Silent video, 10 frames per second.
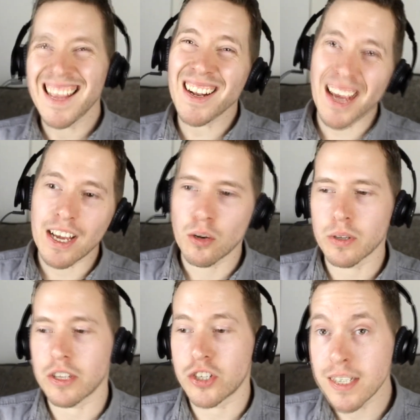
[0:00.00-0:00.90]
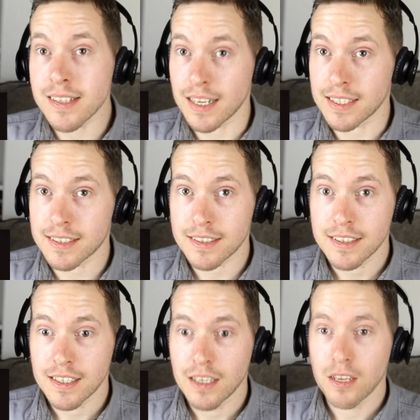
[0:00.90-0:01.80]
now that I know the gist of
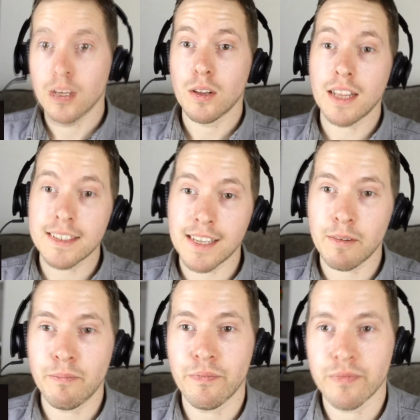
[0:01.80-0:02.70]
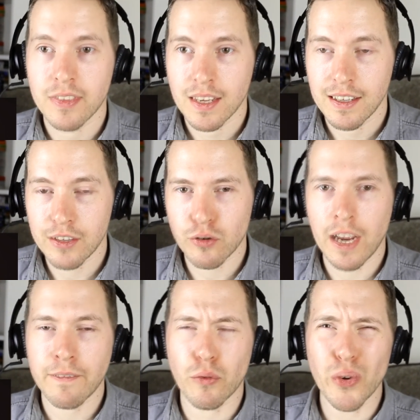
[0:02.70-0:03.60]
this, let's um, let's
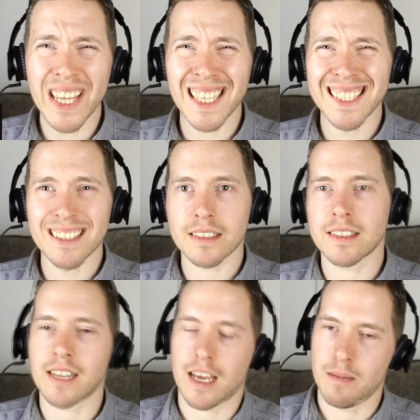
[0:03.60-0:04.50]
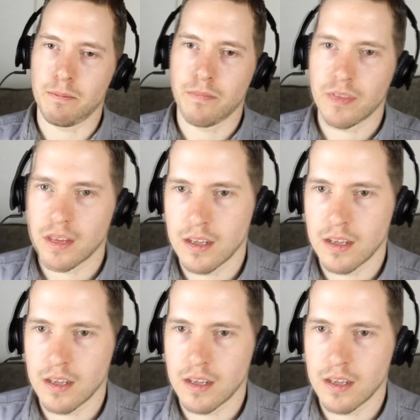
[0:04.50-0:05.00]
try it for reals this time.